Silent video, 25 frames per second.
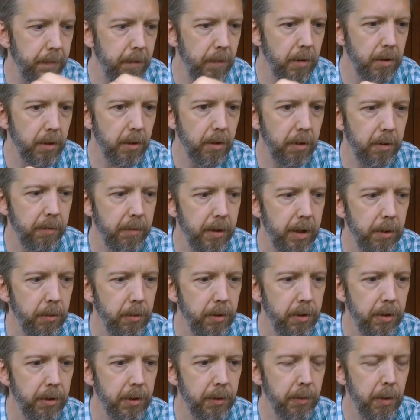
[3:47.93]
So if I
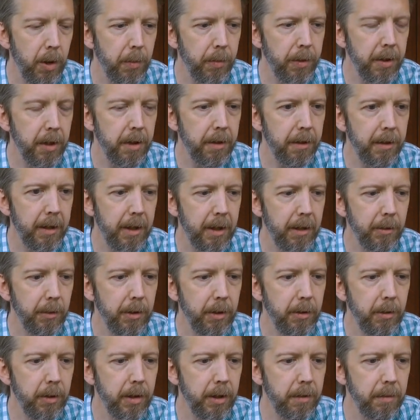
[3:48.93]
want to swap and I think,
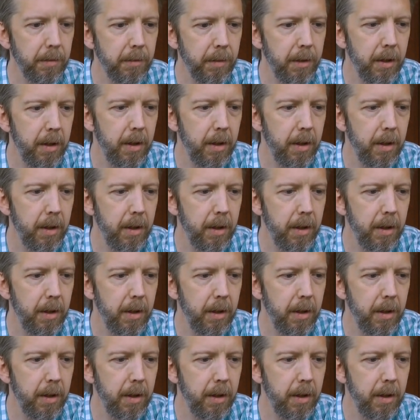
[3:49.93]
oh, well,